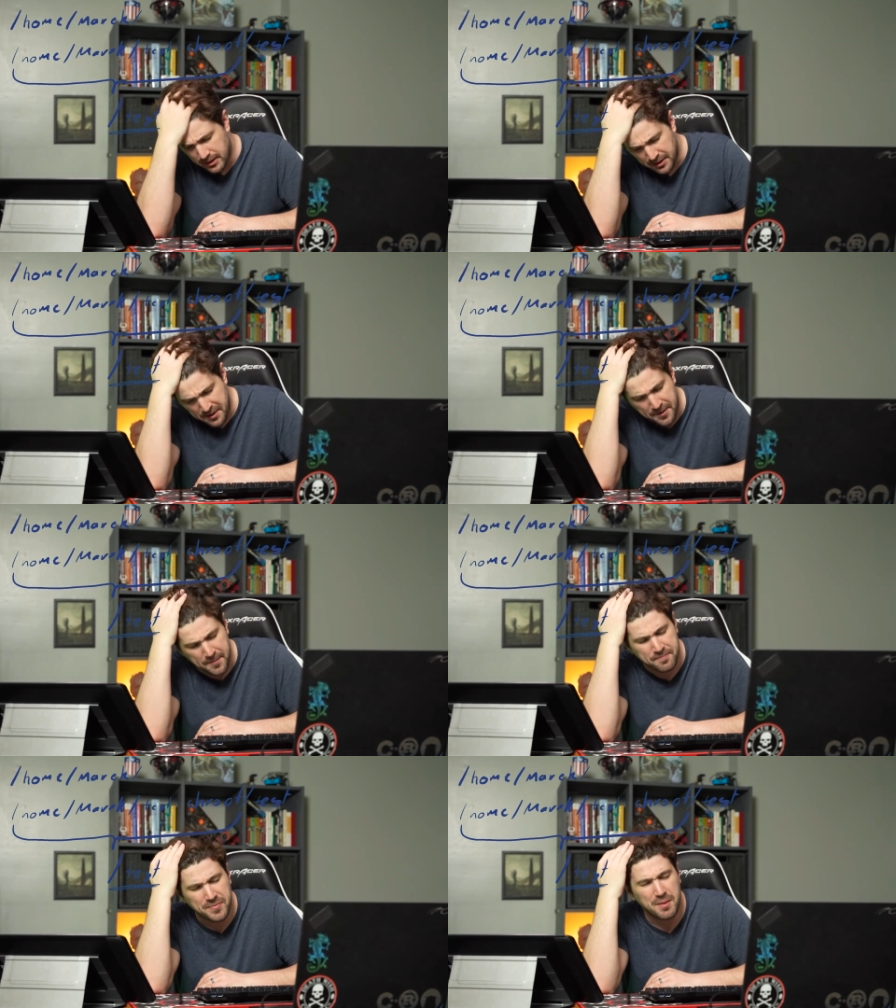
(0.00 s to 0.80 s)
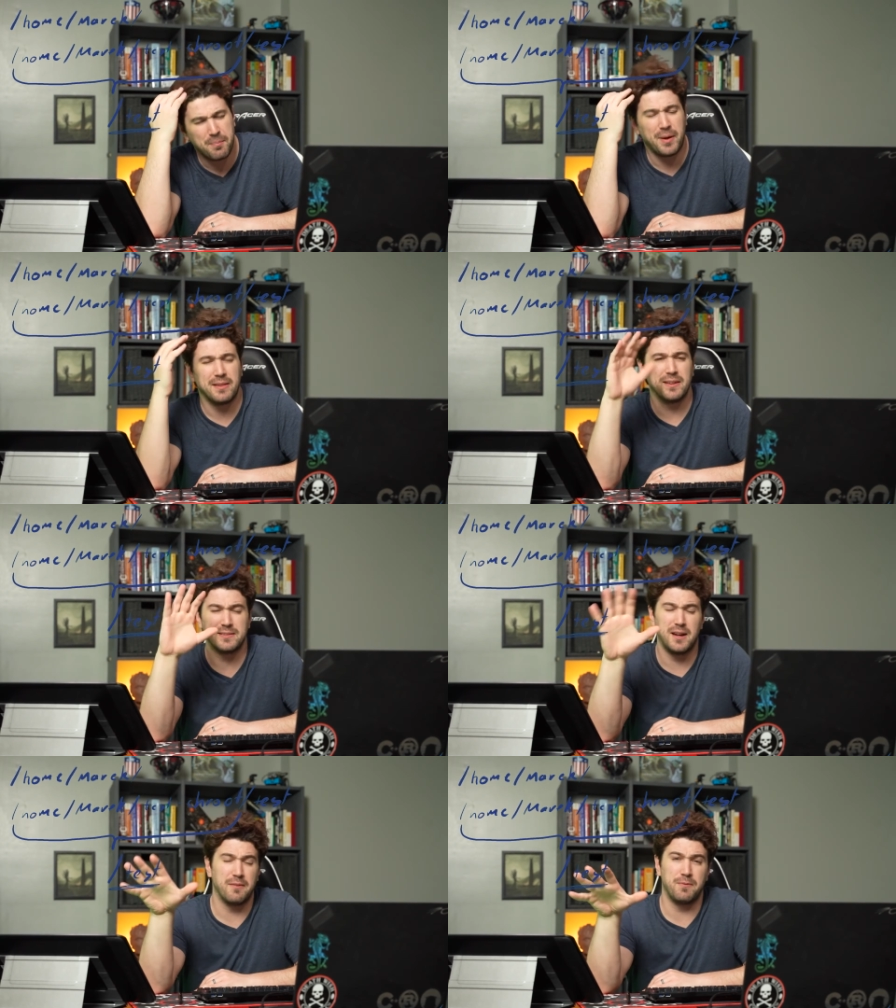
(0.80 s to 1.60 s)
Um, but
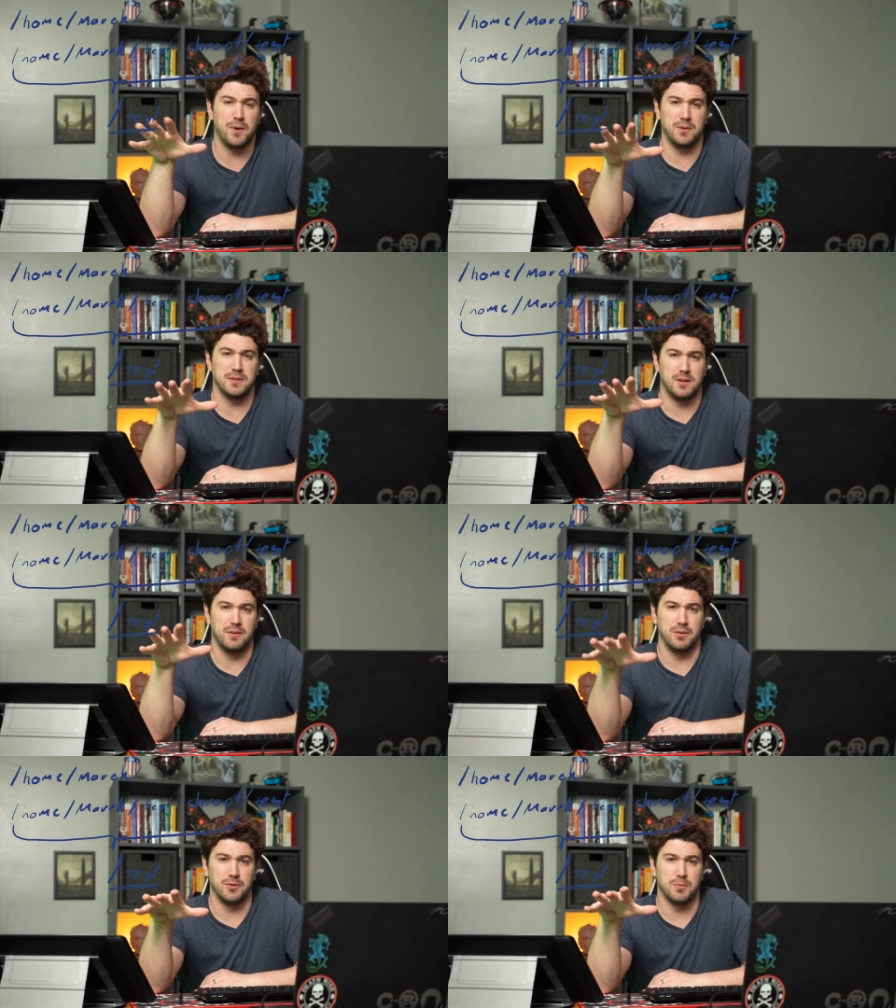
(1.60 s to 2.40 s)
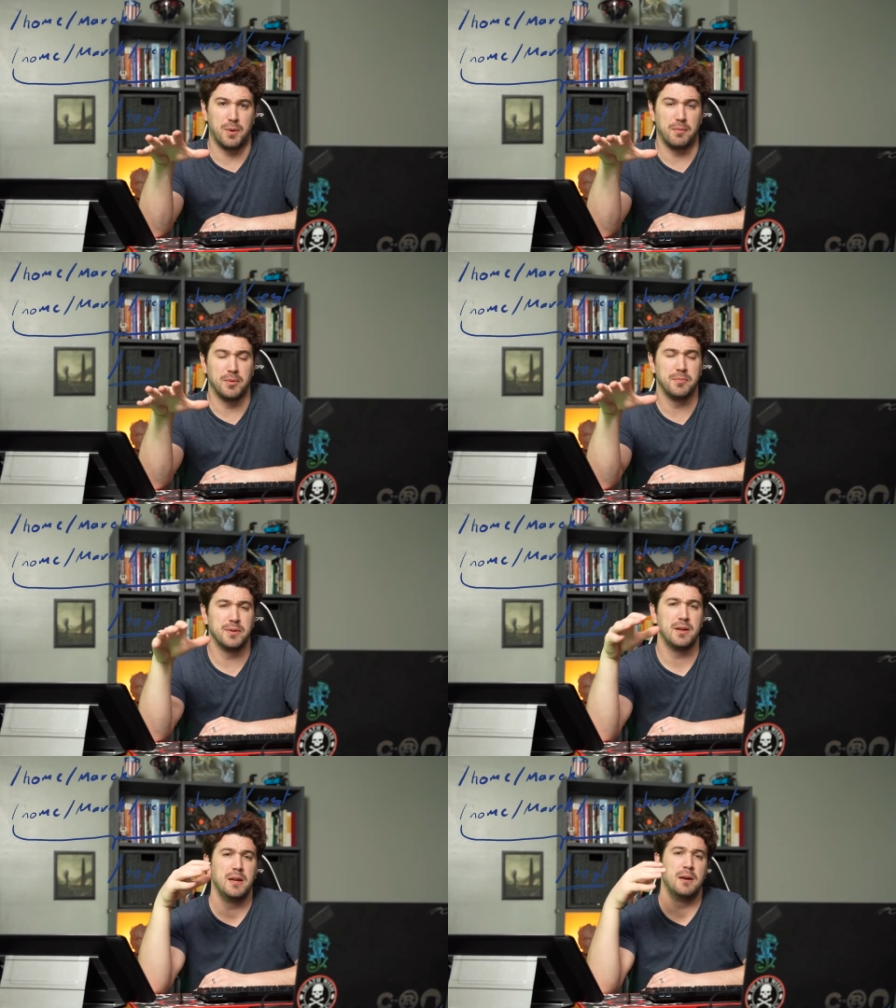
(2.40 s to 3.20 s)
let's not focus on those
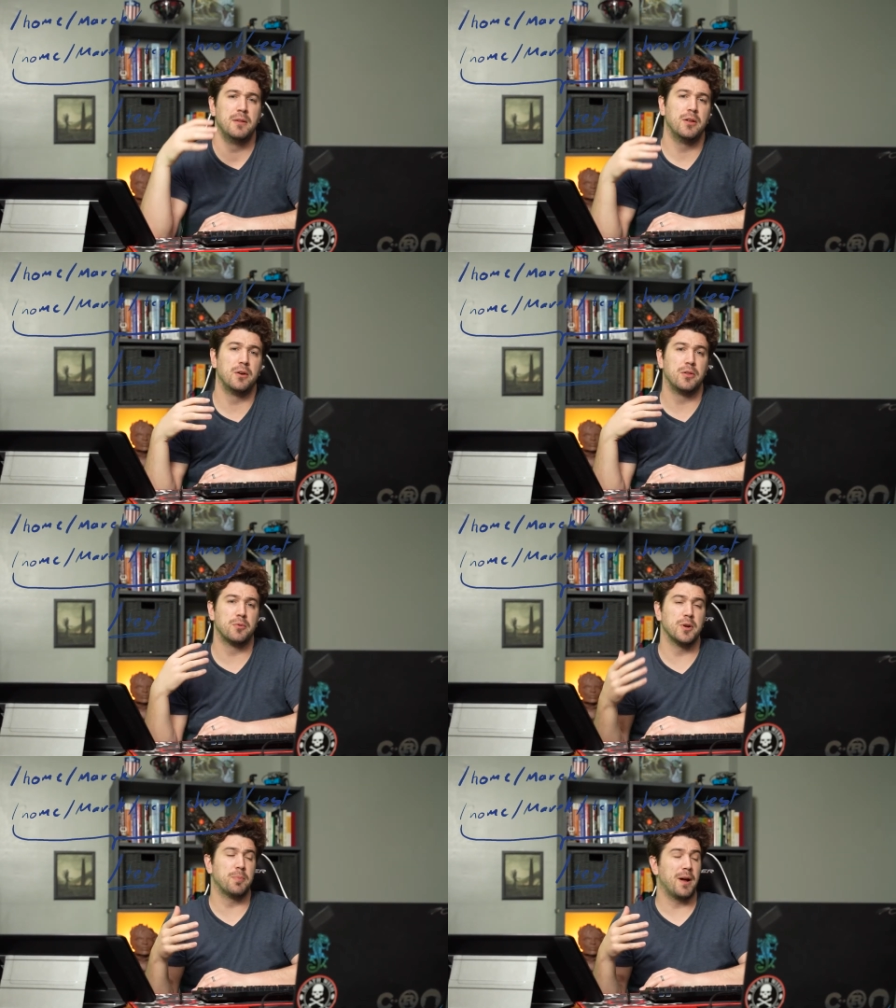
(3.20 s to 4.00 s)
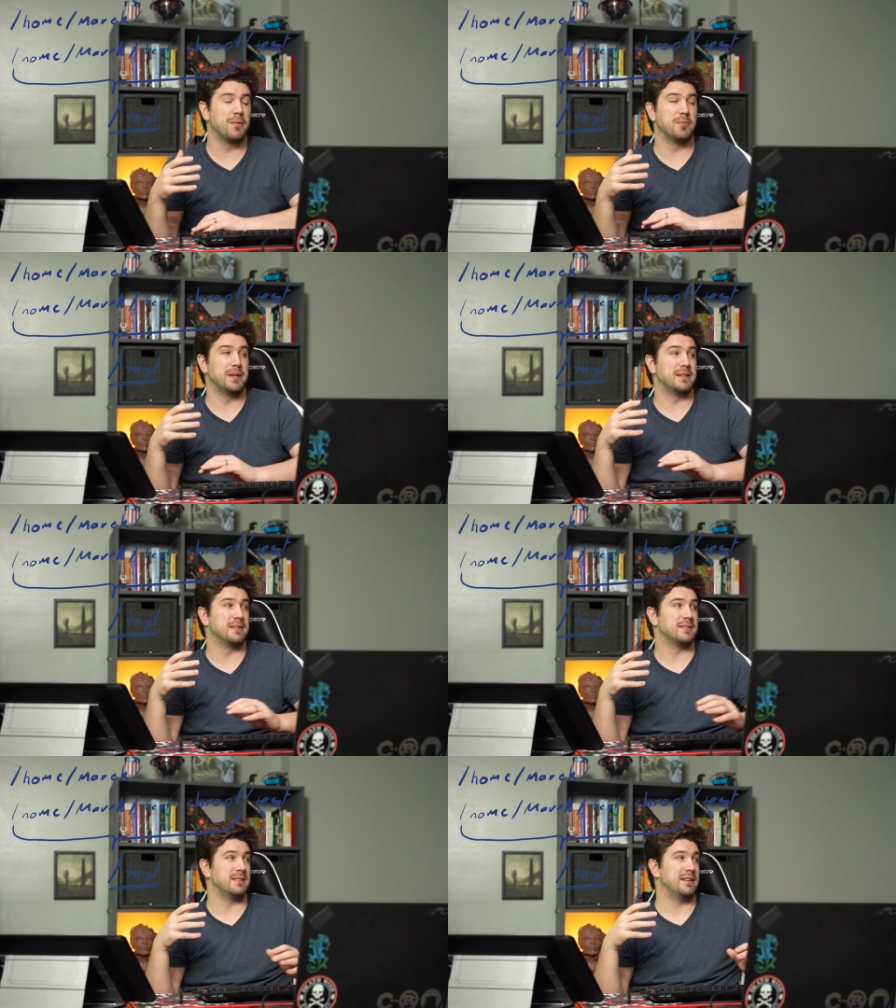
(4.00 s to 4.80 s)
problems. The, the real problem
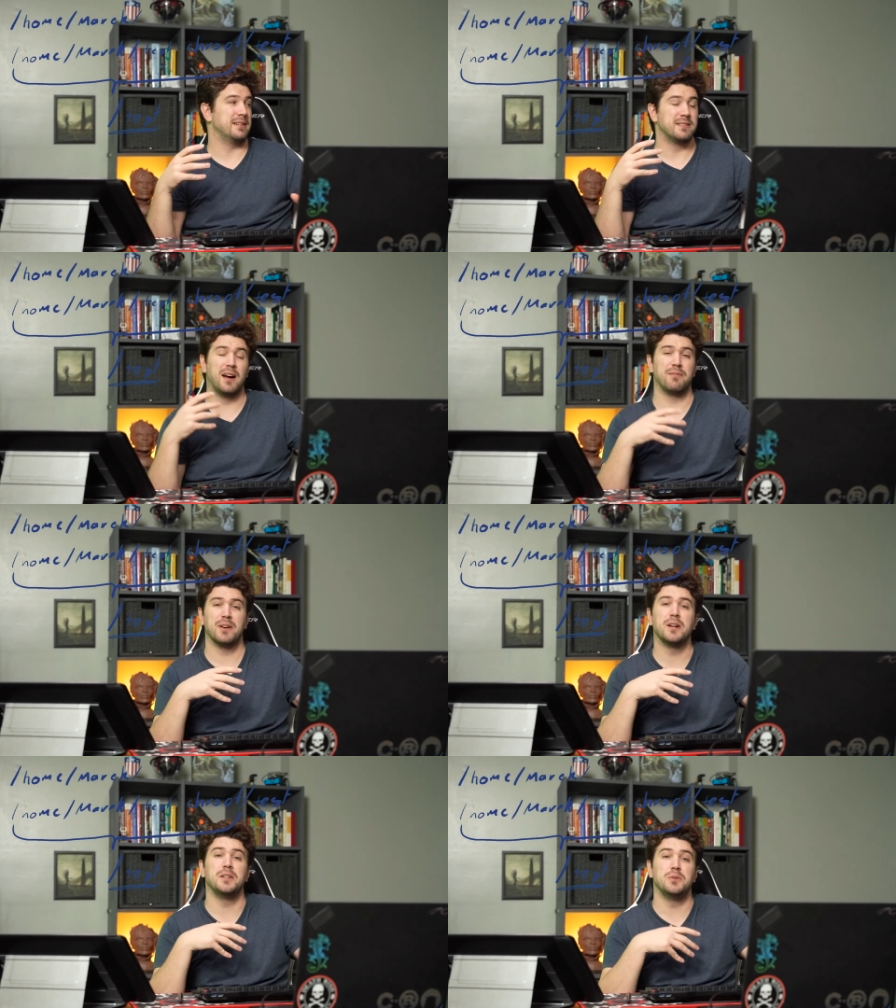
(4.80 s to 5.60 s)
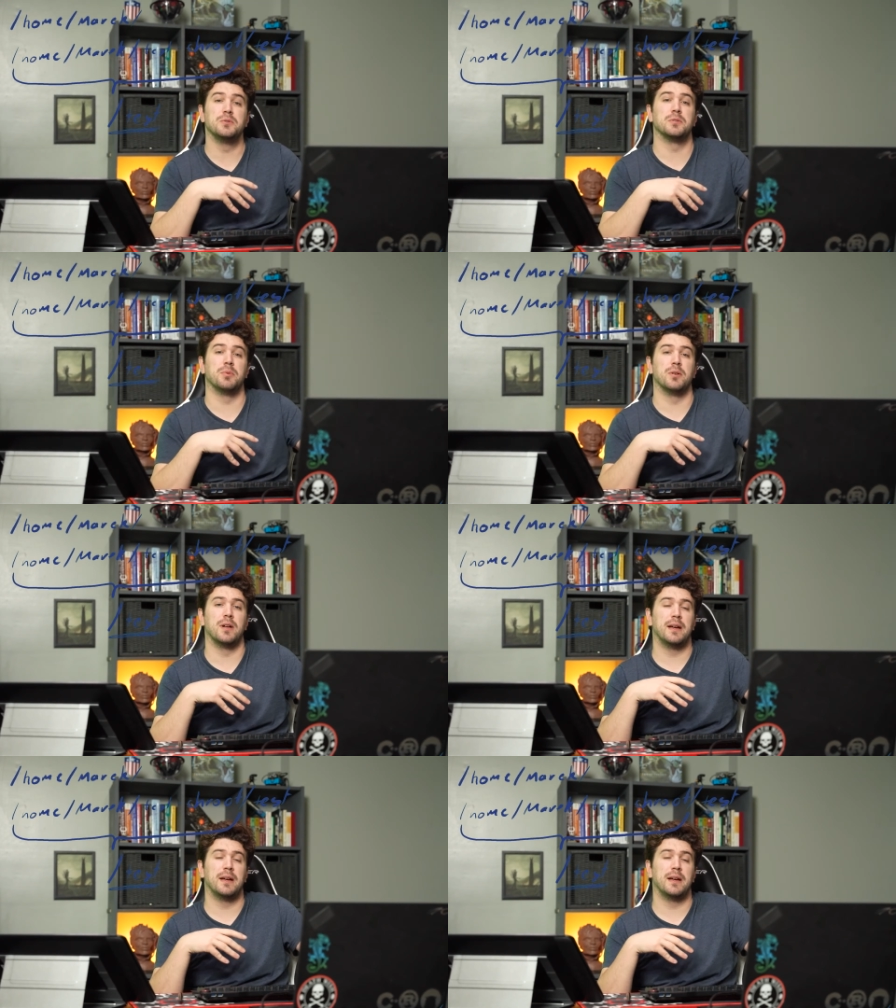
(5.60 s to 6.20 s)
is it's not very usable.